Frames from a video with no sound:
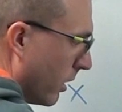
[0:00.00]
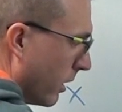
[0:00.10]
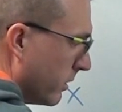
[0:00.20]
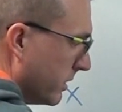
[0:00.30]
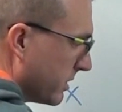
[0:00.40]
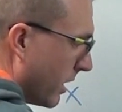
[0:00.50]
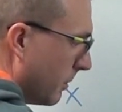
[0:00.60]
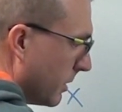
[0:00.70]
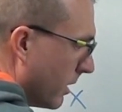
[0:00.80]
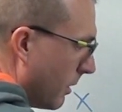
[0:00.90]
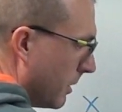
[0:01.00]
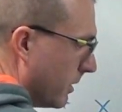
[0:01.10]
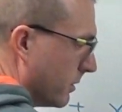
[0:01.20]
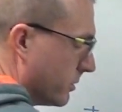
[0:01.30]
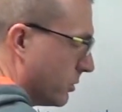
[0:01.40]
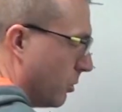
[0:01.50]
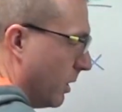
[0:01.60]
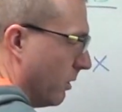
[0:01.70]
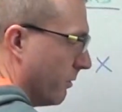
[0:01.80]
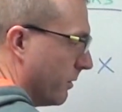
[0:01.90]
our least common denominator is
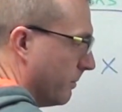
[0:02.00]
12.